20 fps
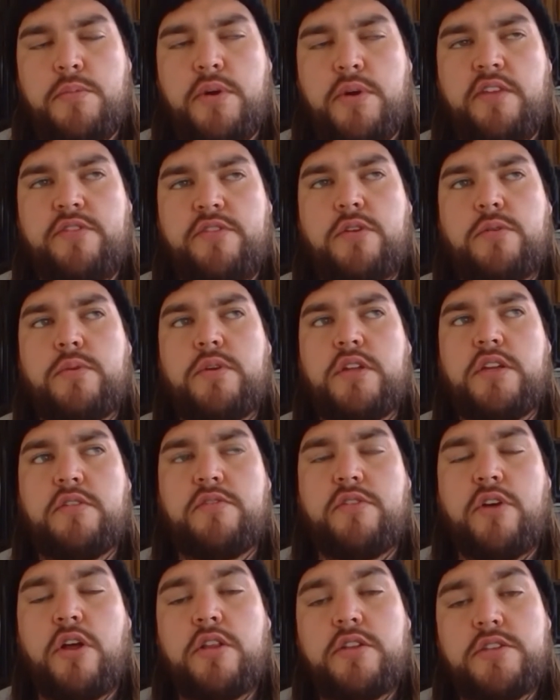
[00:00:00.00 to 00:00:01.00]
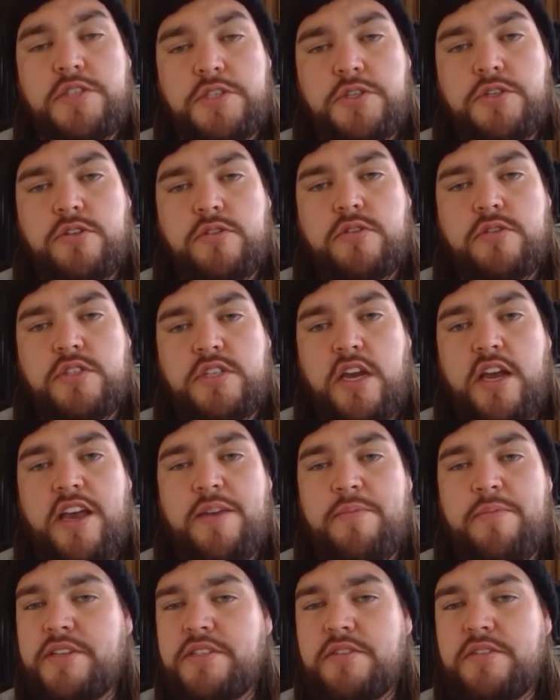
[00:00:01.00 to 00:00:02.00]
But if you're willing to volunteer your
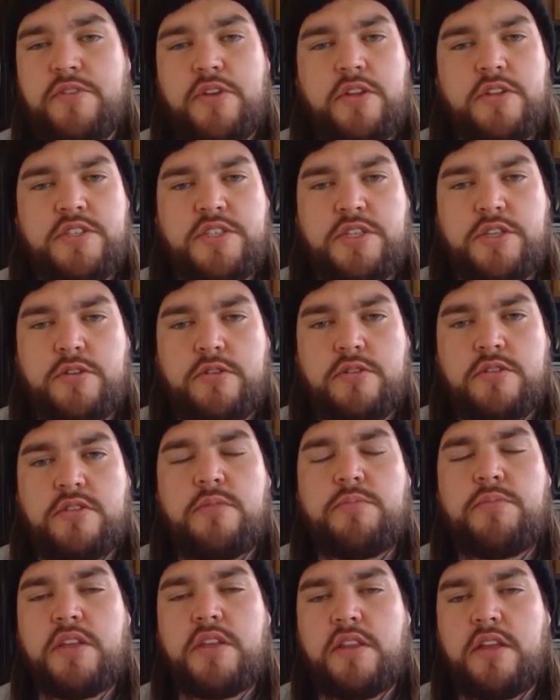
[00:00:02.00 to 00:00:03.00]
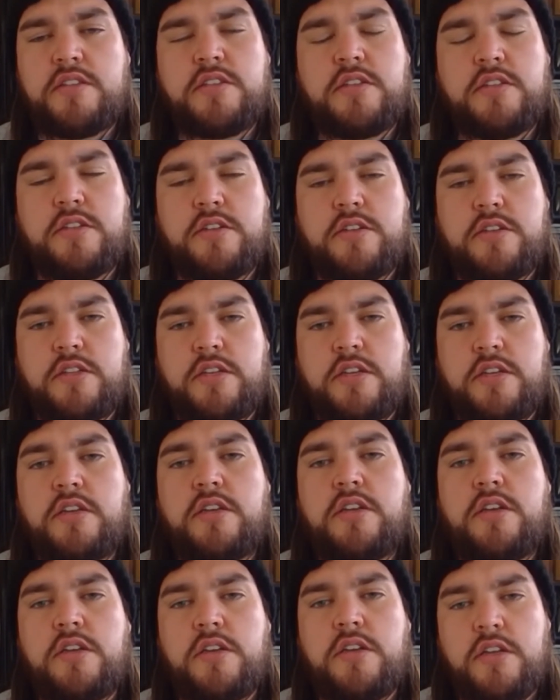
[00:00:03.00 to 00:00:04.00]
time as a volunteer or something, that's clearly
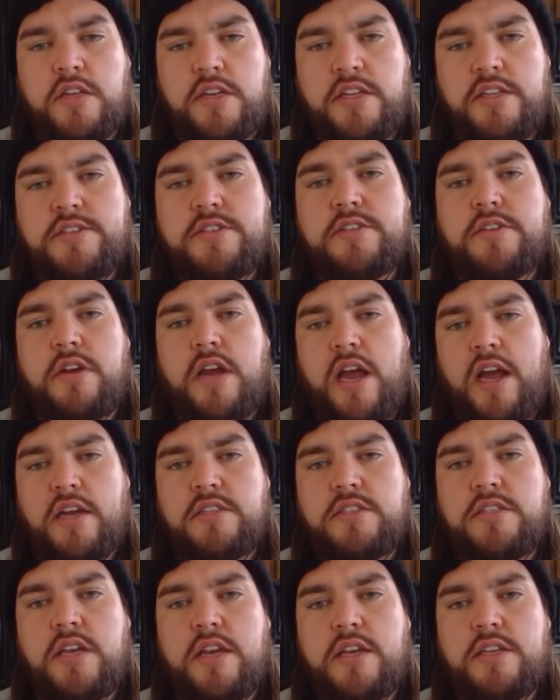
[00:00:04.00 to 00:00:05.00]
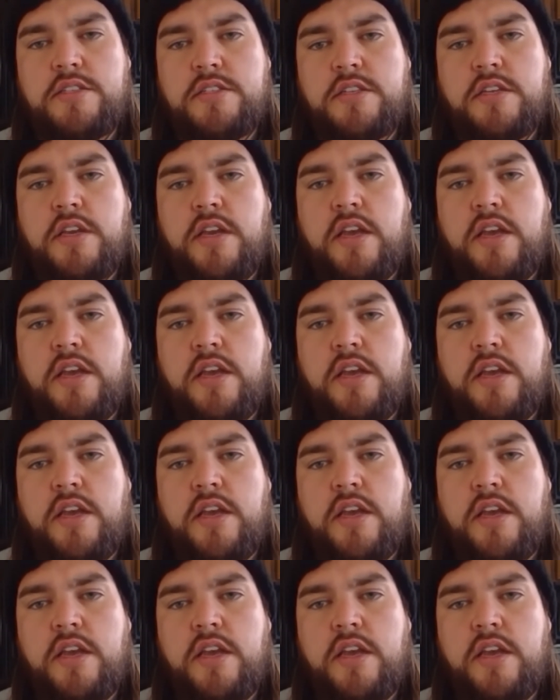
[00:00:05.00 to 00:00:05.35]
an easier access.